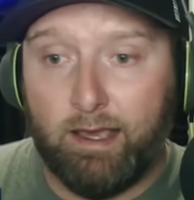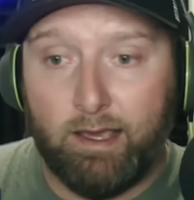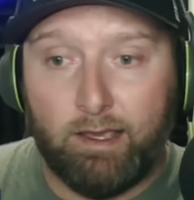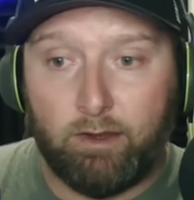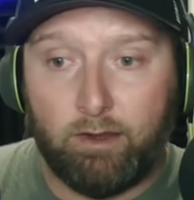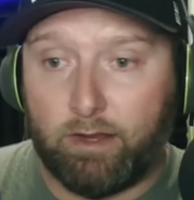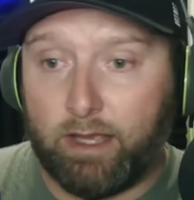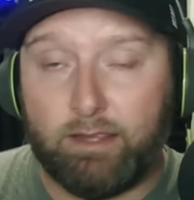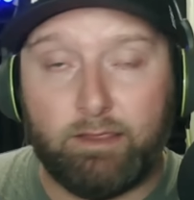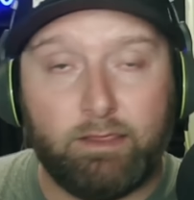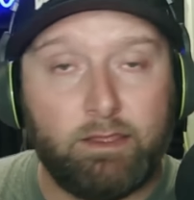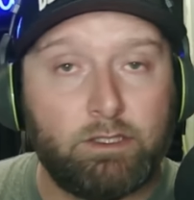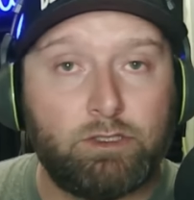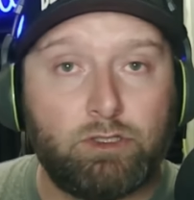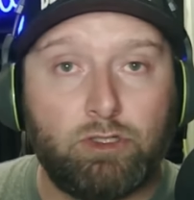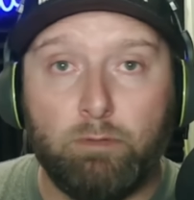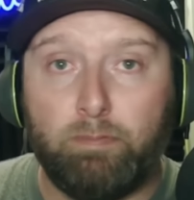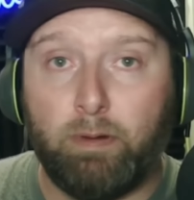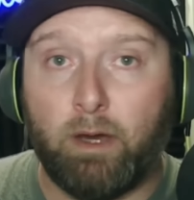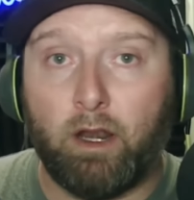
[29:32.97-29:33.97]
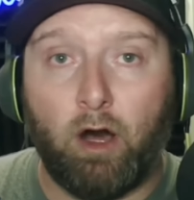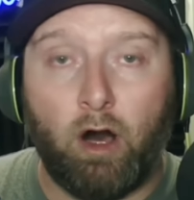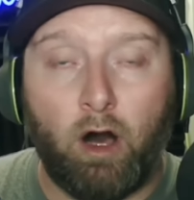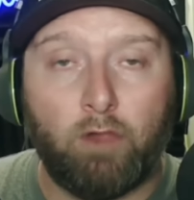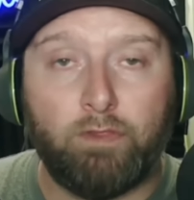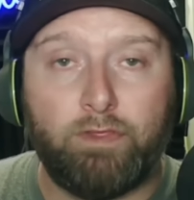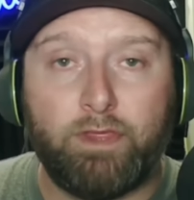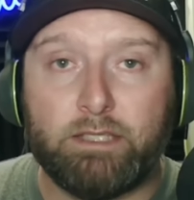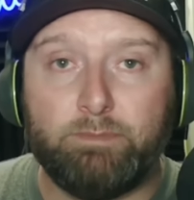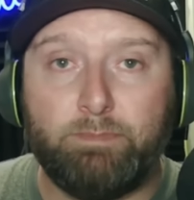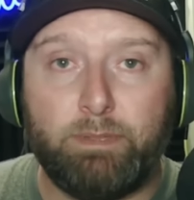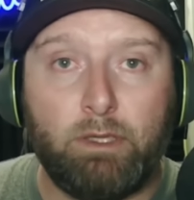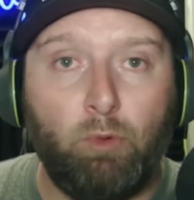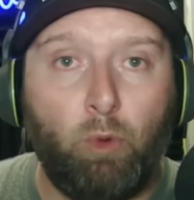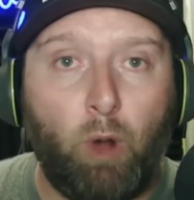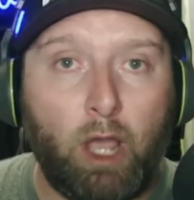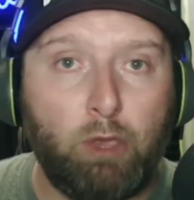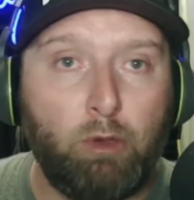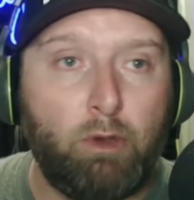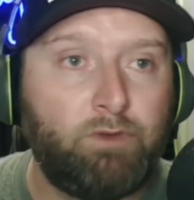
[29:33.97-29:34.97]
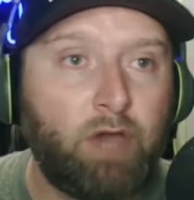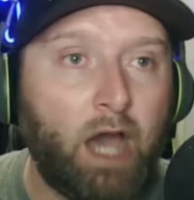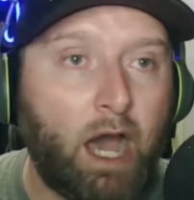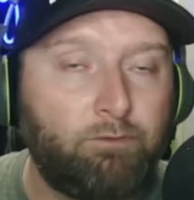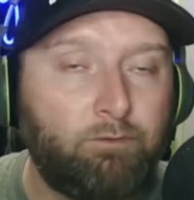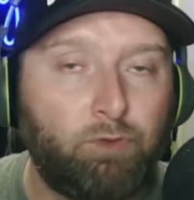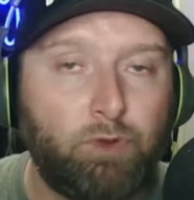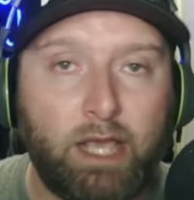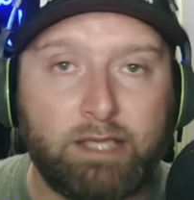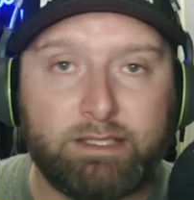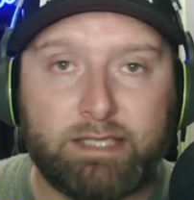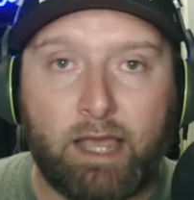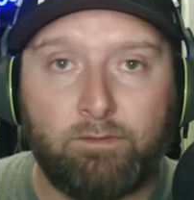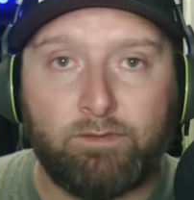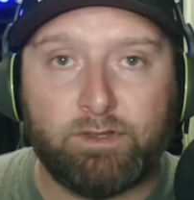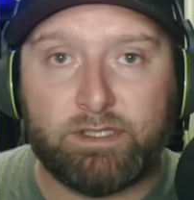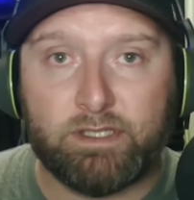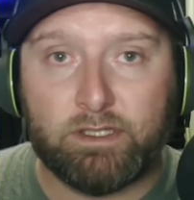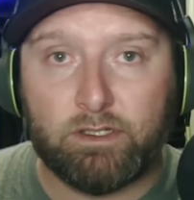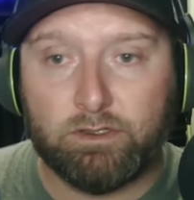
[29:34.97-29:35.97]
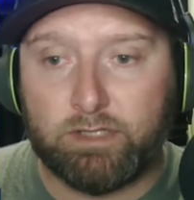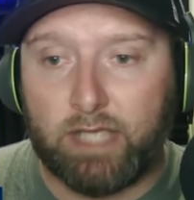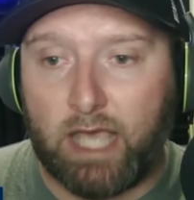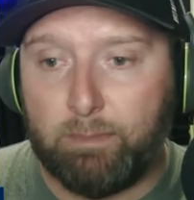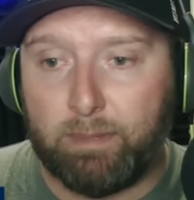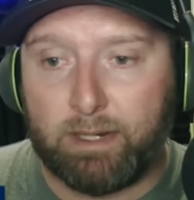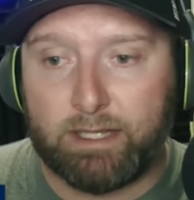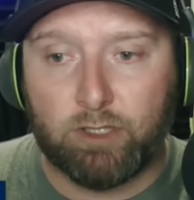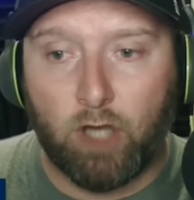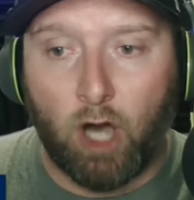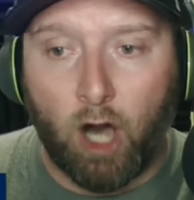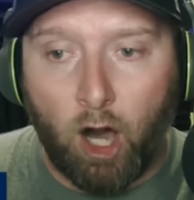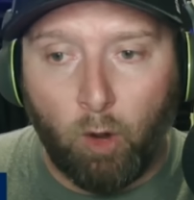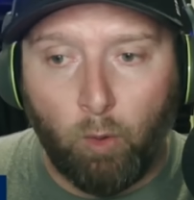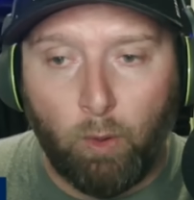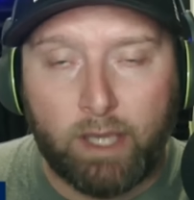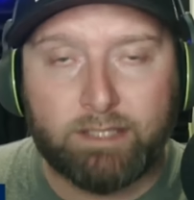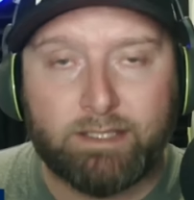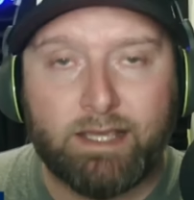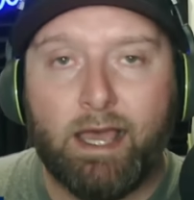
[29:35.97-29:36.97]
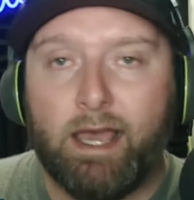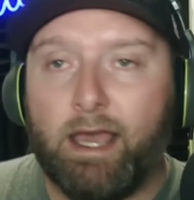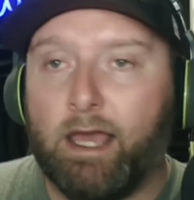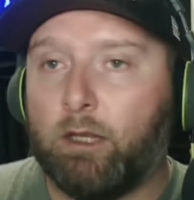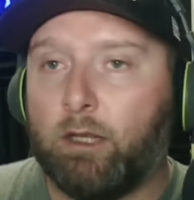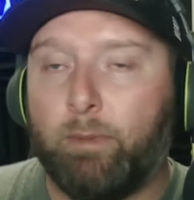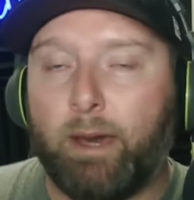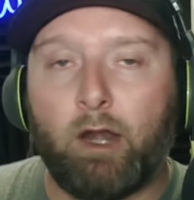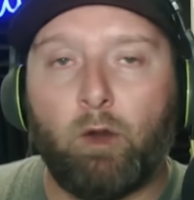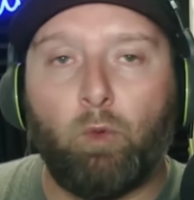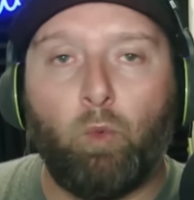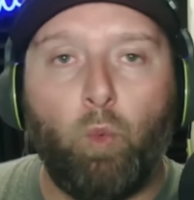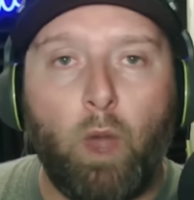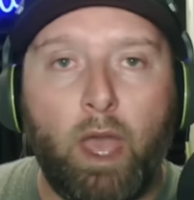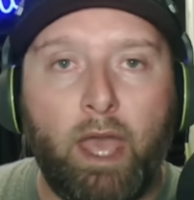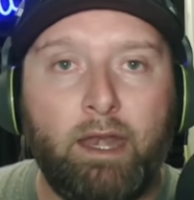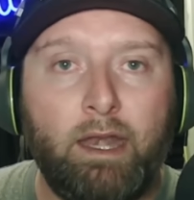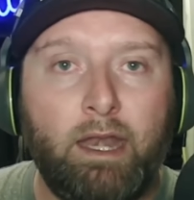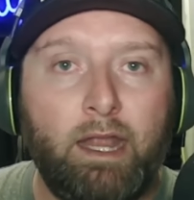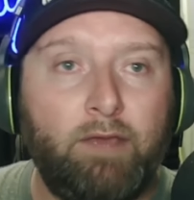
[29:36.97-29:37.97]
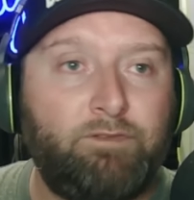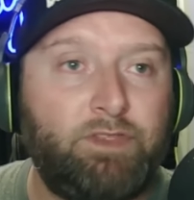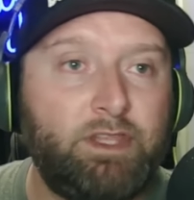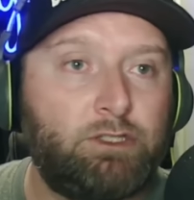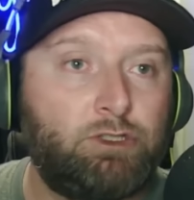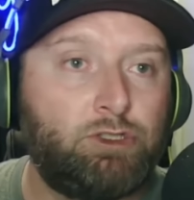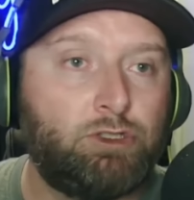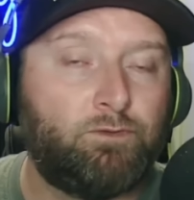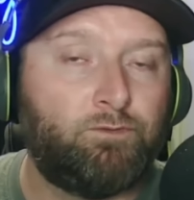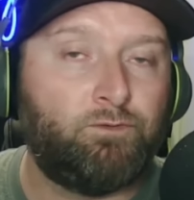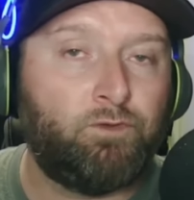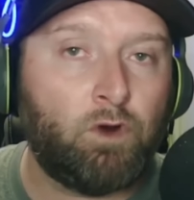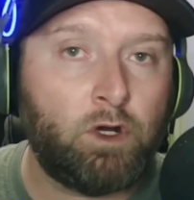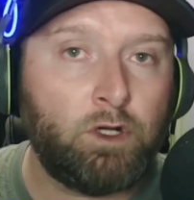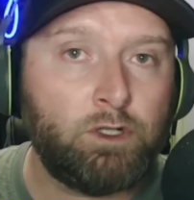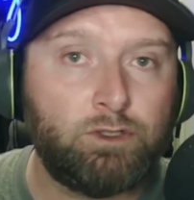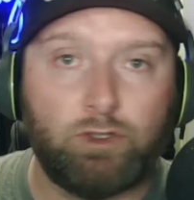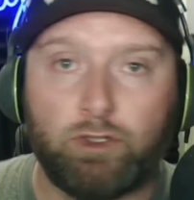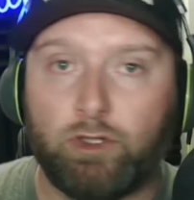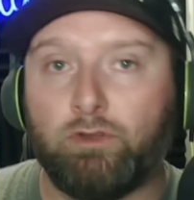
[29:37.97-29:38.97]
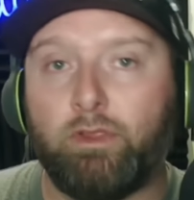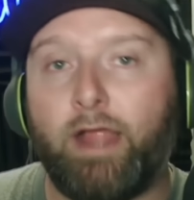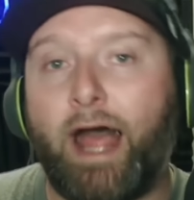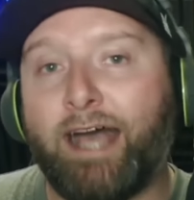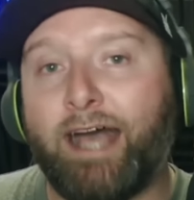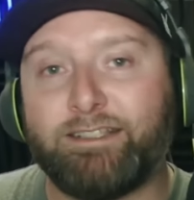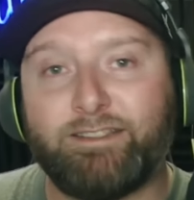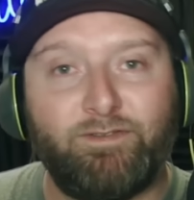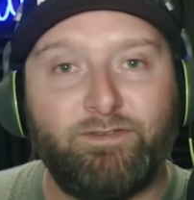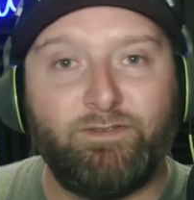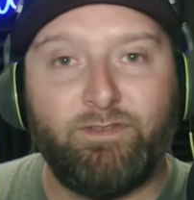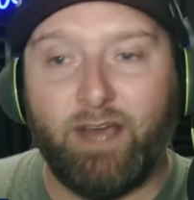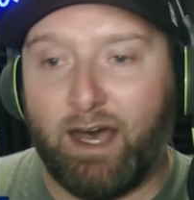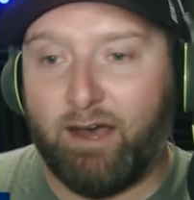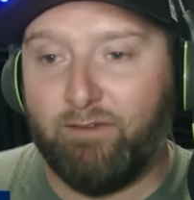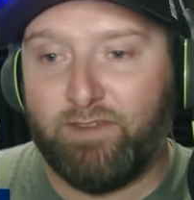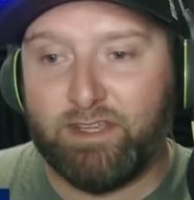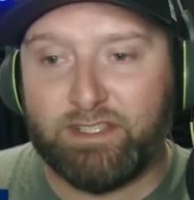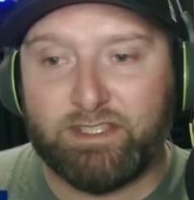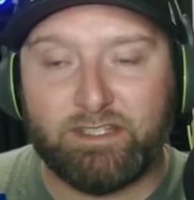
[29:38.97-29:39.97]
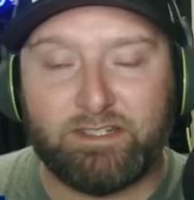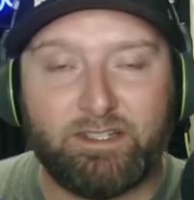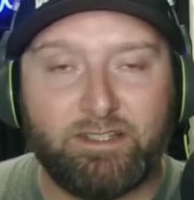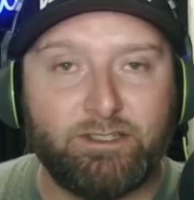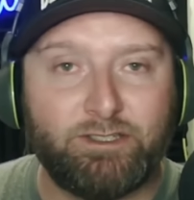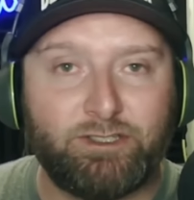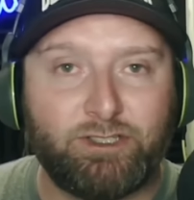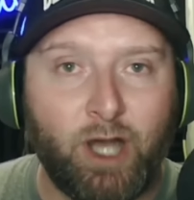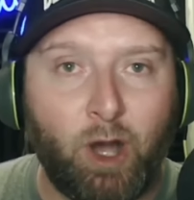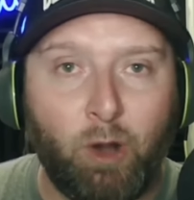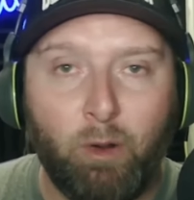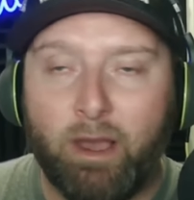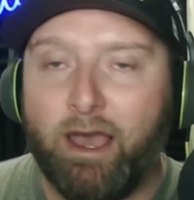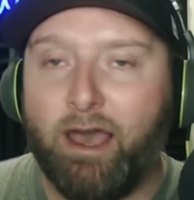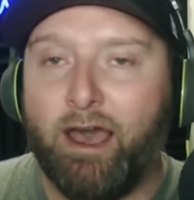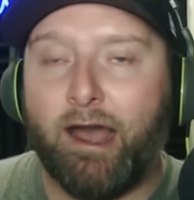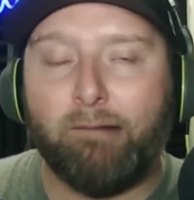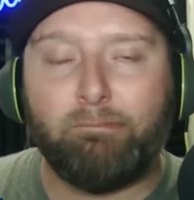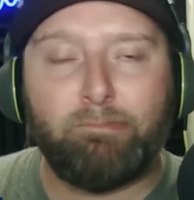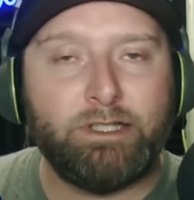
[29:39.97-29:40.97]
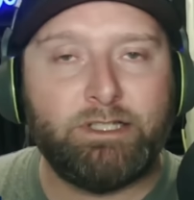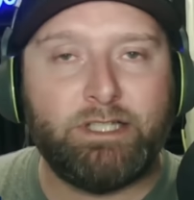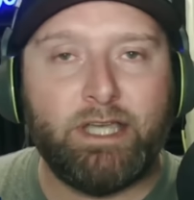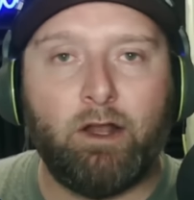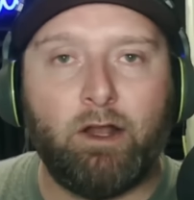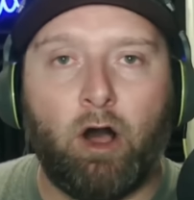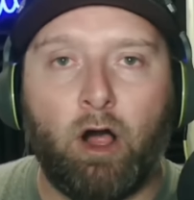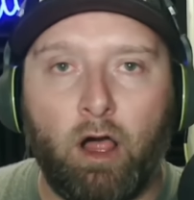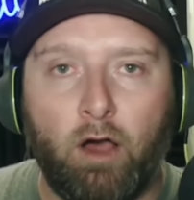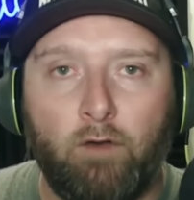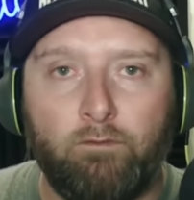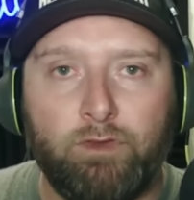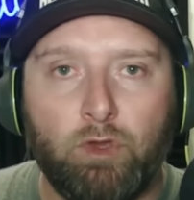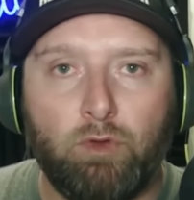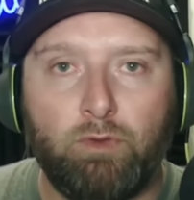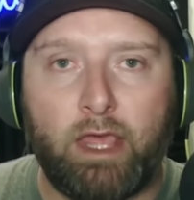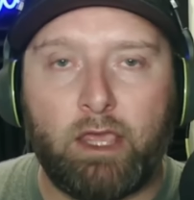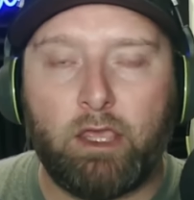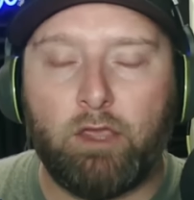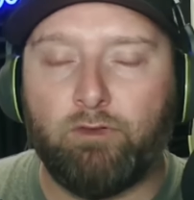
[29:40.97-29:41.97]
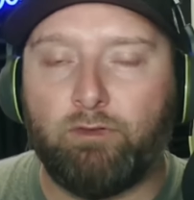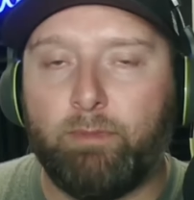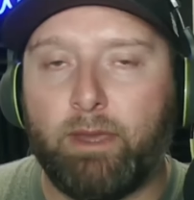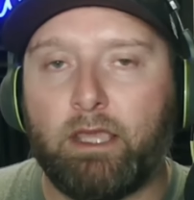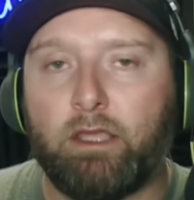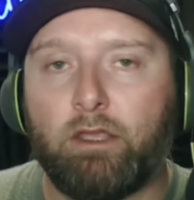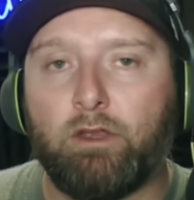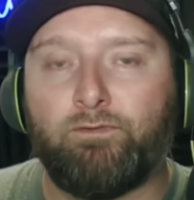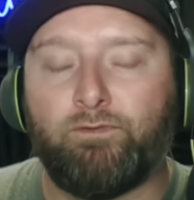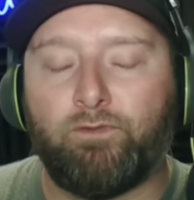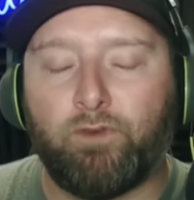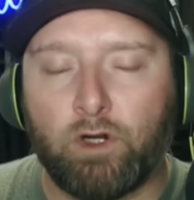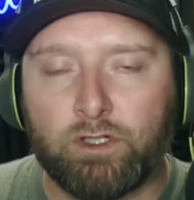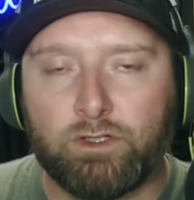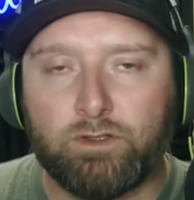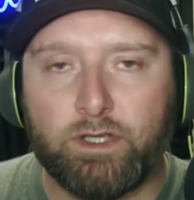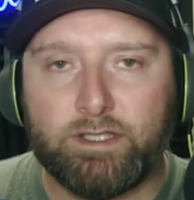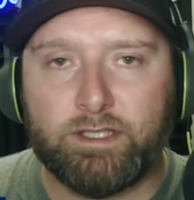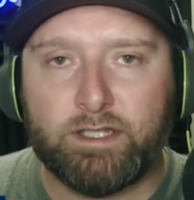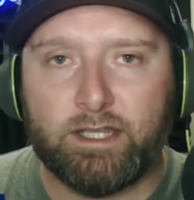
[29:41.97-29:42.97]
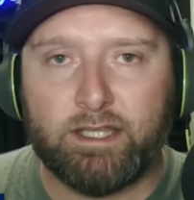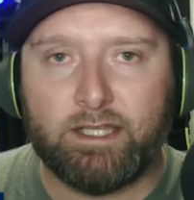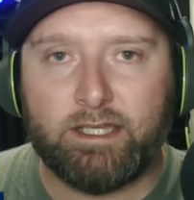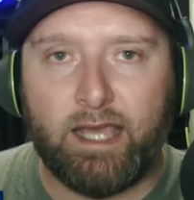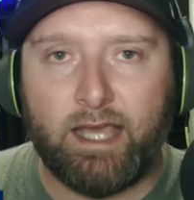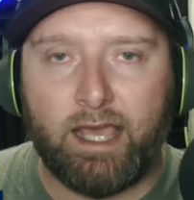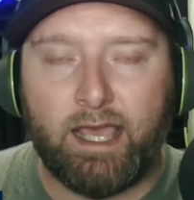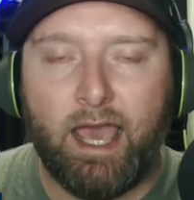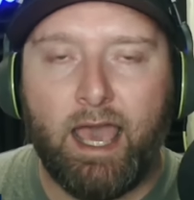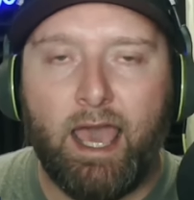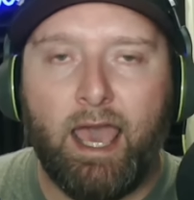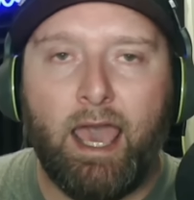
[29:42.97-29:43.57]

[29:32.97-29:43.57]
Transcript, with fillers: you're getting the scoop on all things BYU have got for you guys every single day. But as always, no matter when, if this is your first or your last uh, visit to the show, I appreciate all of you. Thank you for making it your first listen of the day.